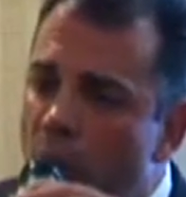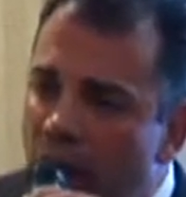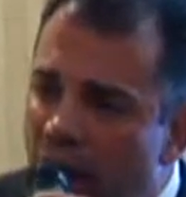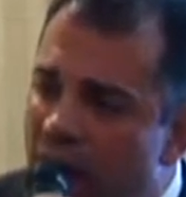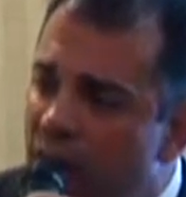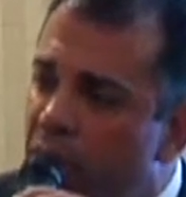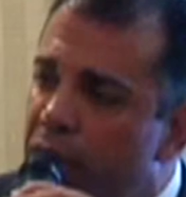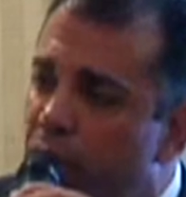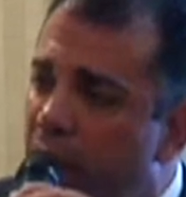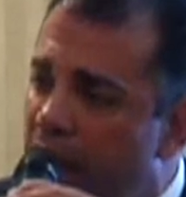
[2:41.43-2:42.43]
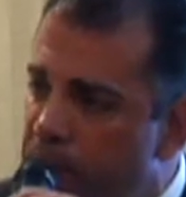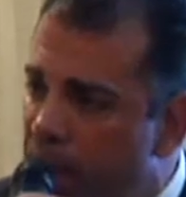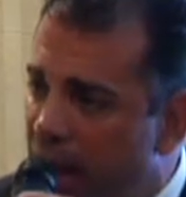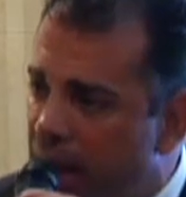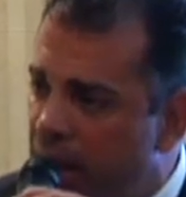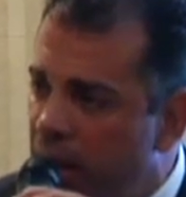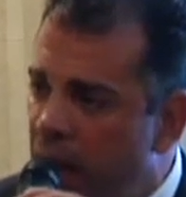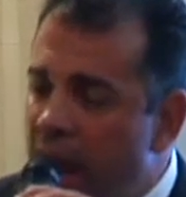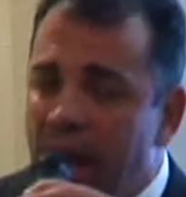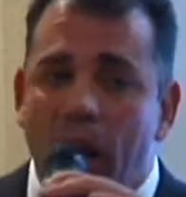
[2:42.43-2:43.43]
will have a full 8-pack,
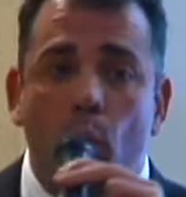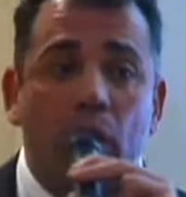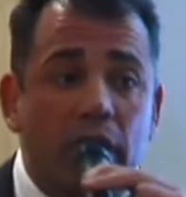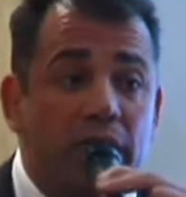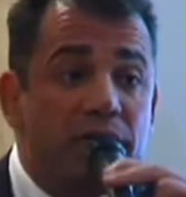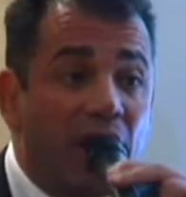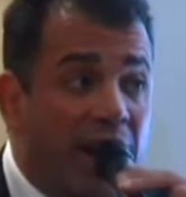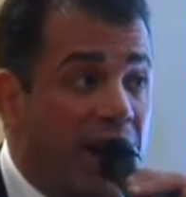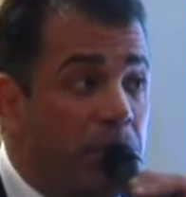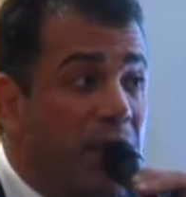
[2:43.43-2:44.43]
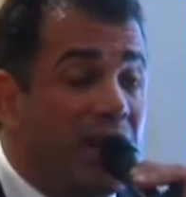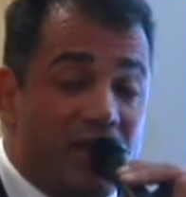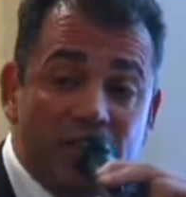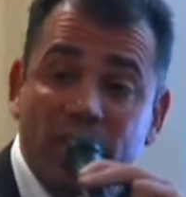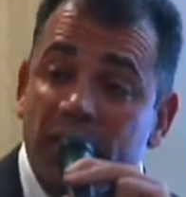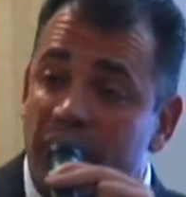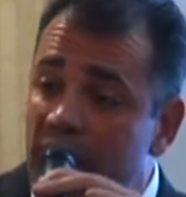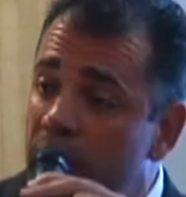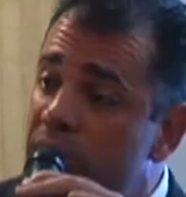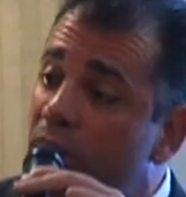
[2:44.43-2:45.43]
and I will have done it because of the
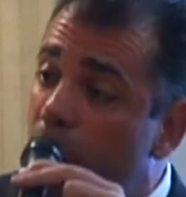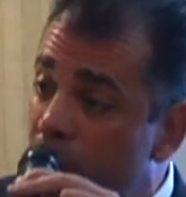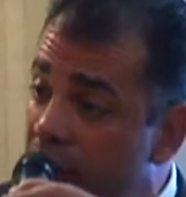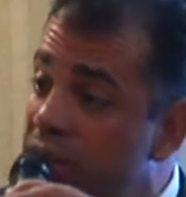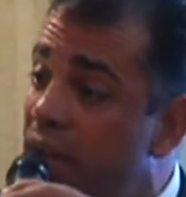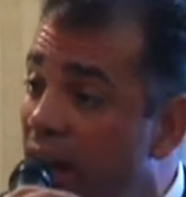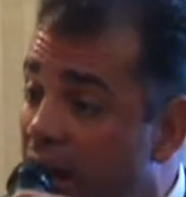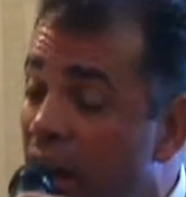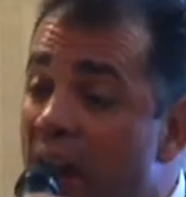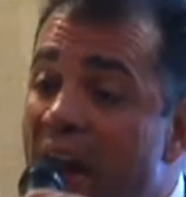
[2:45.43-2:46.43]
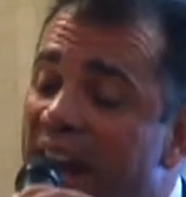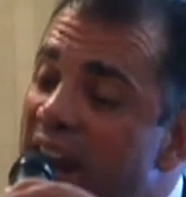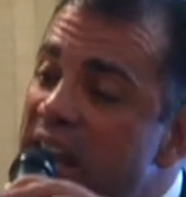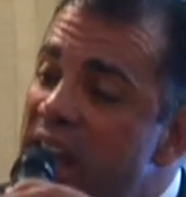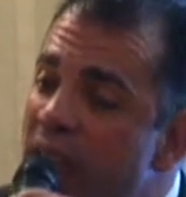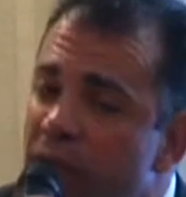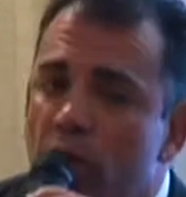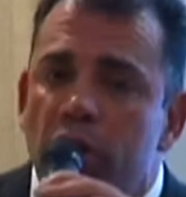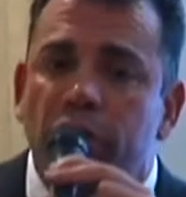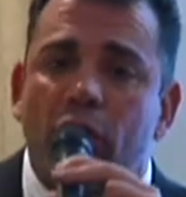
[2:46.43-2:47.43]
themes I'm learning tonight. And I
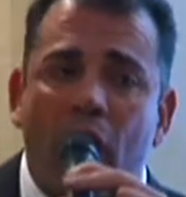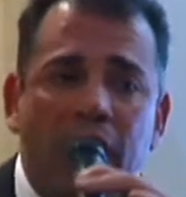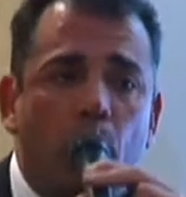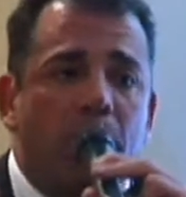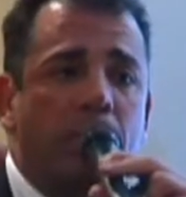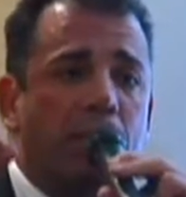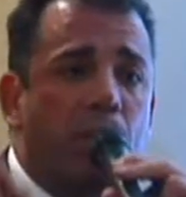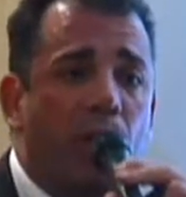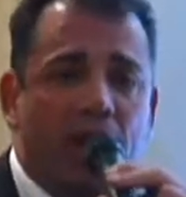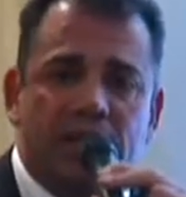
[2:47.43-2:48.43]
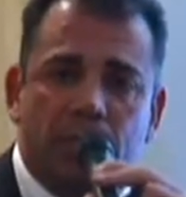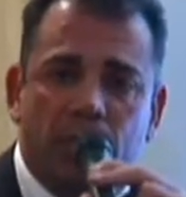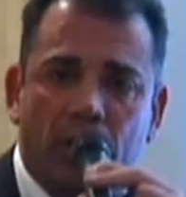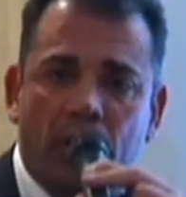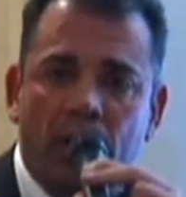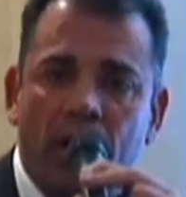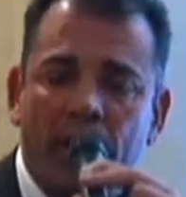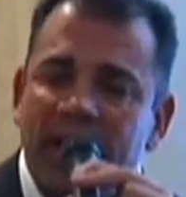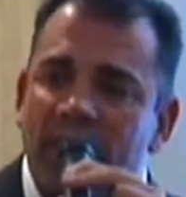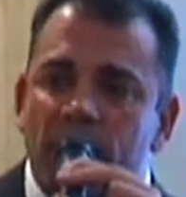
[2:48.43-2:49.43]
never thought it would have been possible
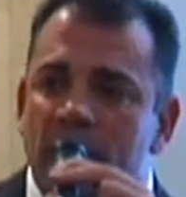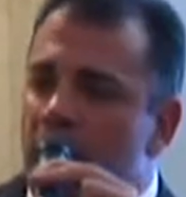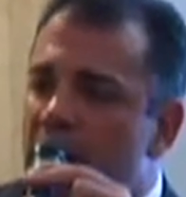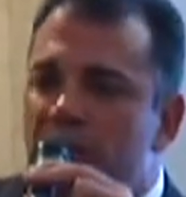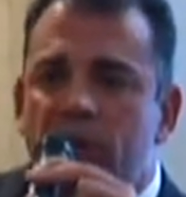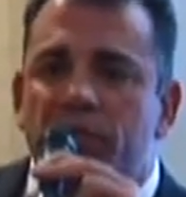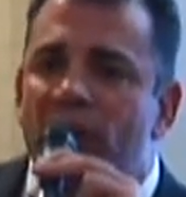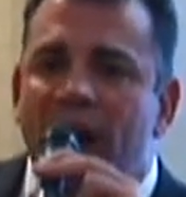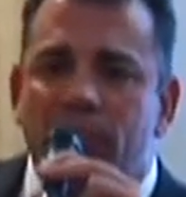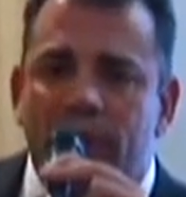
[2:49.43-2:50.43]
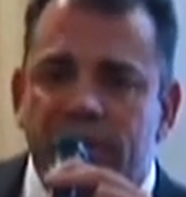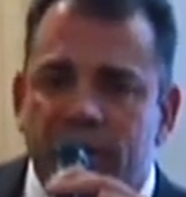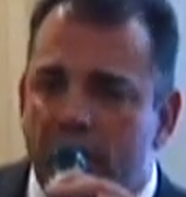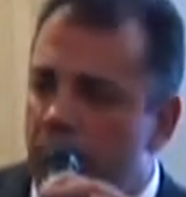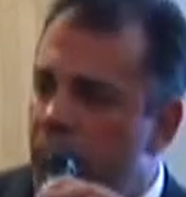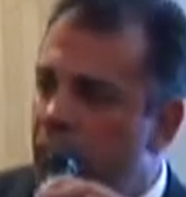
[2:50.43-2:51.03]
even 5 months ago.